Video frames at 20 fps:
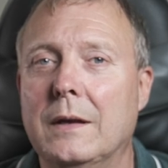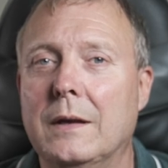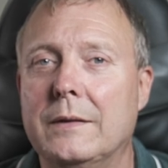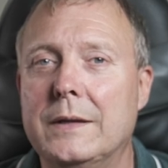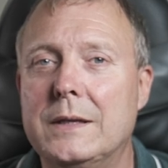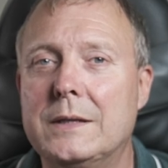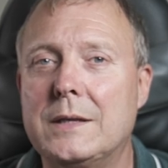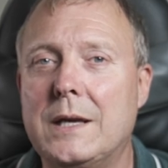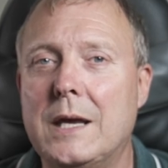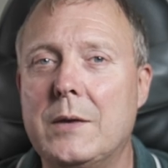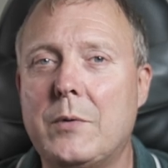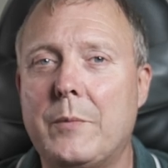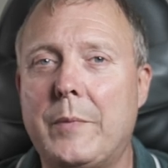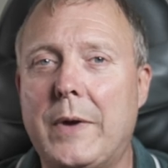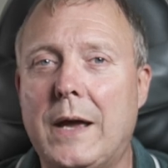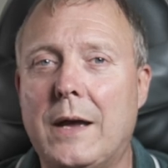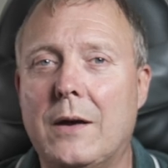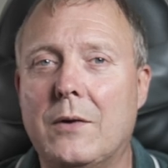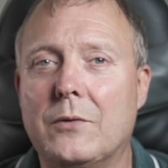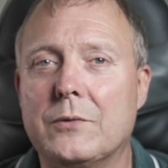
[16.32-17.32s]
This came
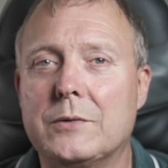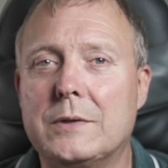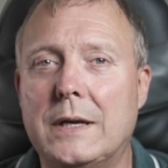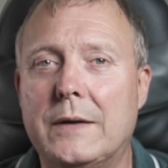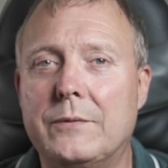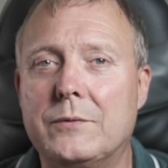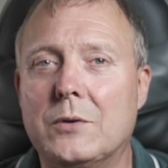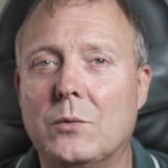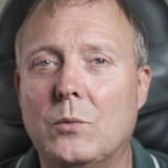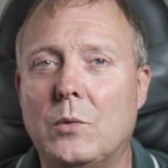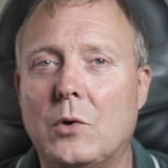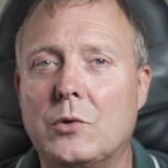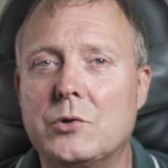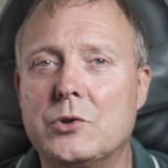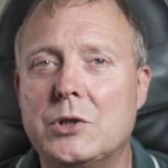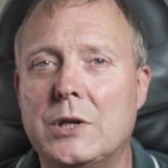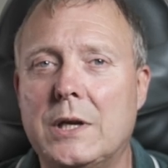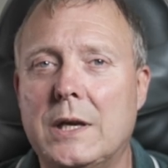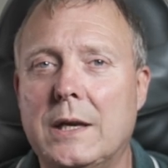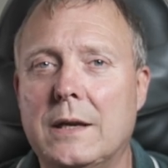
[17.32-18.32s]
about after
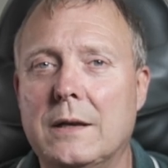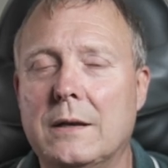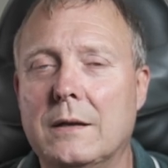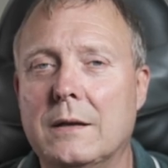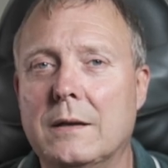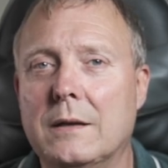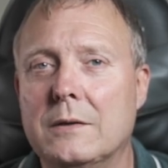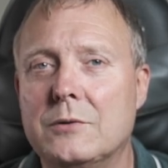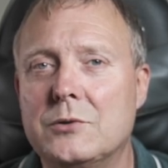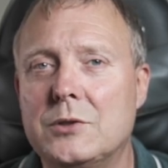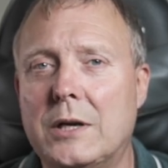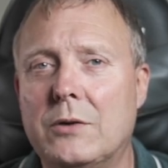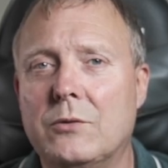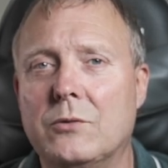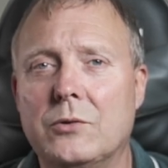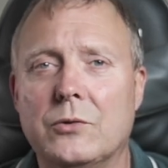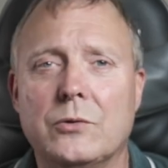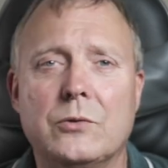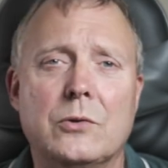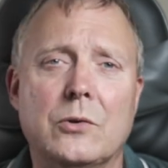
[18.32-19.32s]
watching
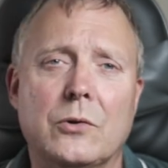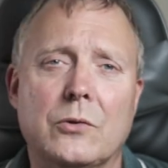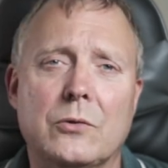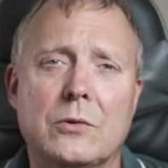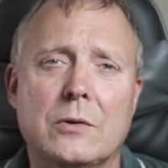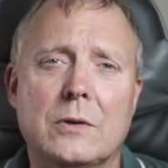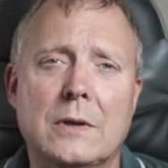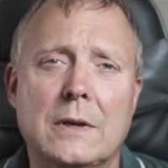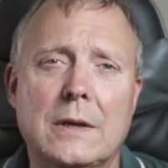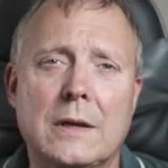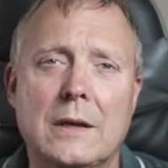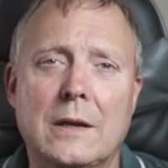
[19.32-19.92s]
Gerald Undone